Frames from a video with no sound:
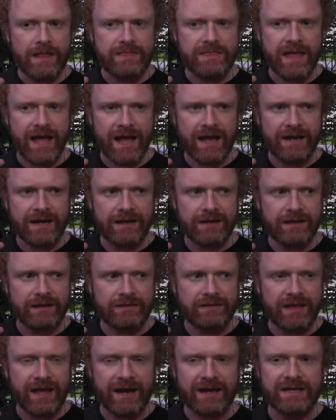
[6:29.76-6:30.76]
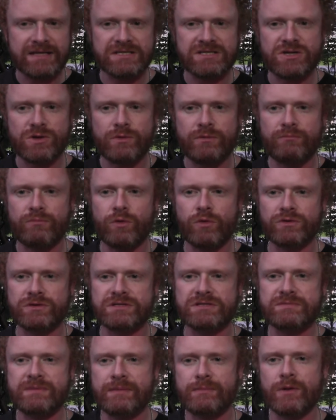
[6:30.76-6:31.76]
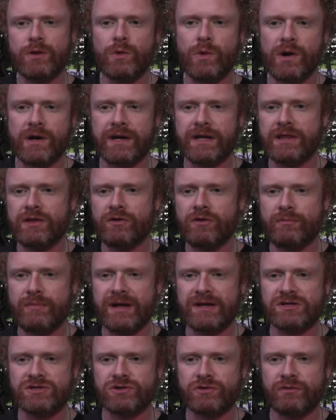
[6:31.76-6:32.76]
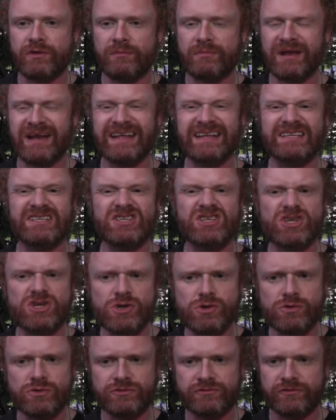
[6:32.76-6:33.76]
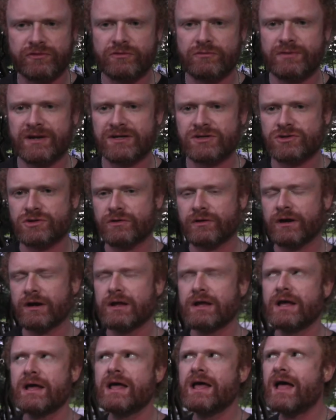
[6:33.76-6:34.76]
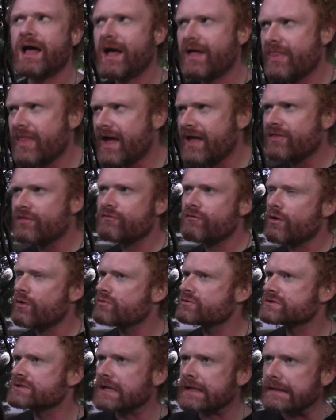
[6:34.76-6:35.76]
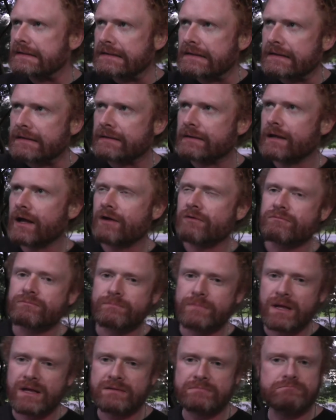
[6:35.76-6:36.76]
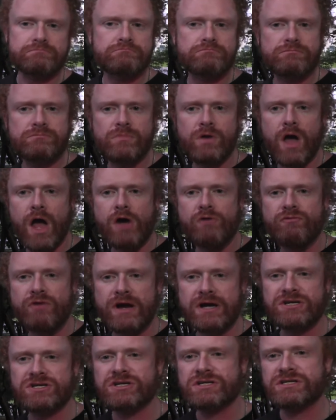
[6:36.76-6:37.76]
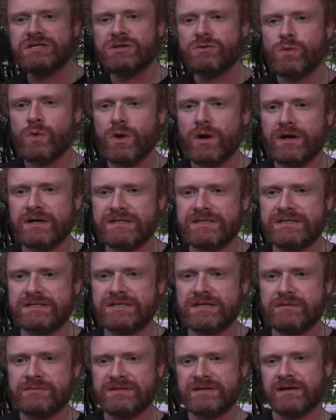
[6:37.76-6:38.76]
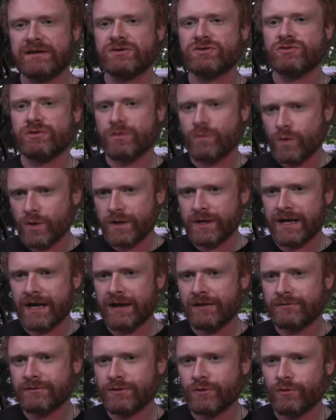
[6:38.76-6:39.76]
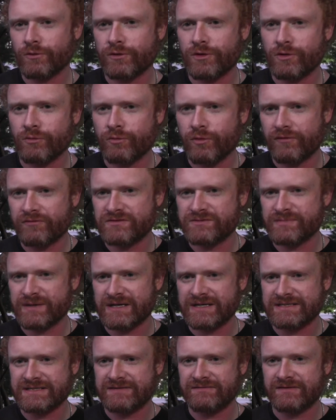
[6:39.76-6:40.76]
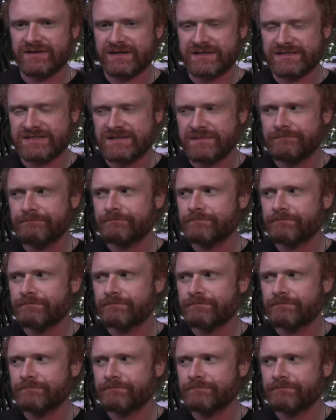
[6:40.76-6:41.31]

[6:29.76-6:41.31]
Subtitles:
that is so important to people who aren't in the romance genre, but it is huge for the romance genre. And that throws like a wrench into the works in terms of like trying to work out your profitability for things.